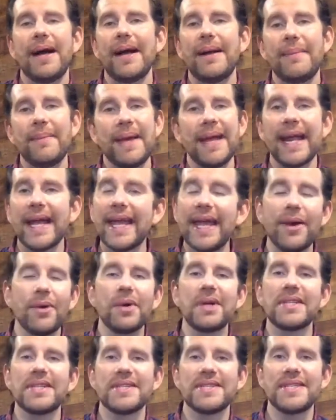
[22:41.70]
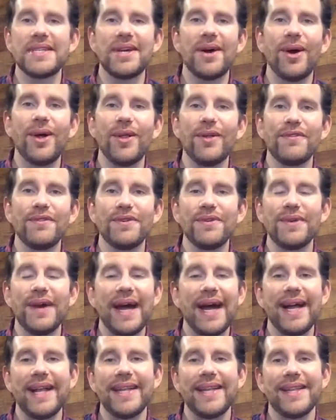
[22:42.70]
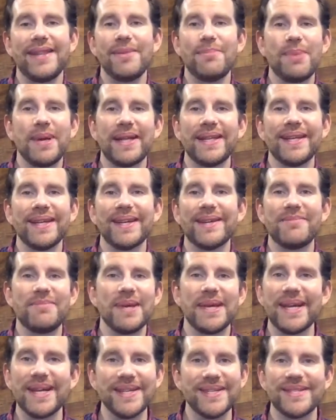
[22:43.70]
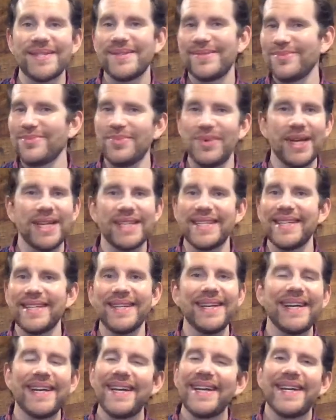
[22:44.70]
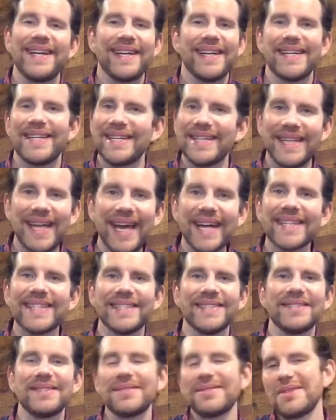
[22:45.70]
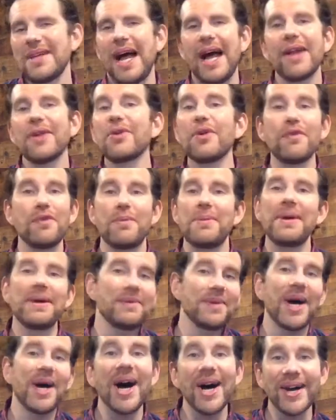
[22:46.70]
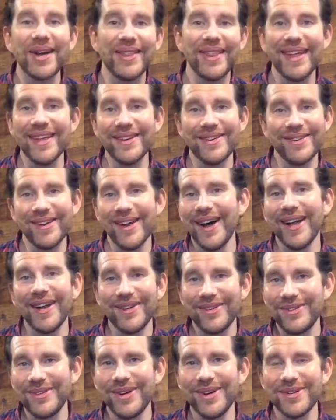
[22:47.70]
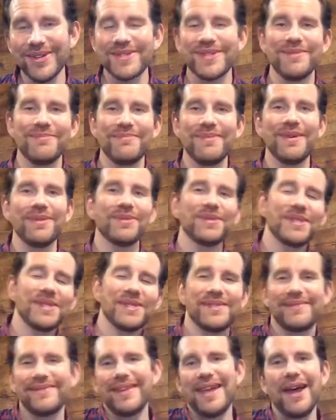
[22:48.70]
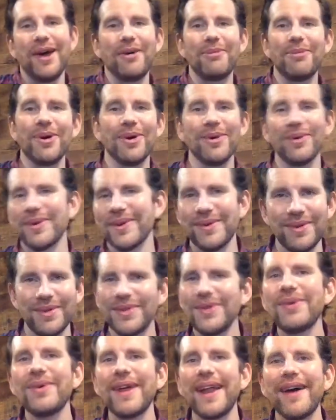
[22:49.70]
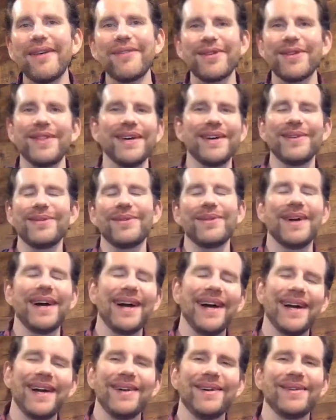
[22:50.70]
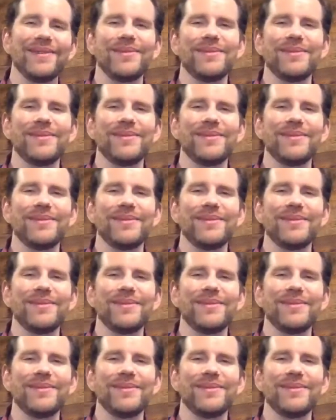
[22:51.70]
man, I can't wait to see all of you at the picnic, because we get to connect, and I don't know if we'll be able to hug then or not. Who knows? We'll just elbow or do whatever the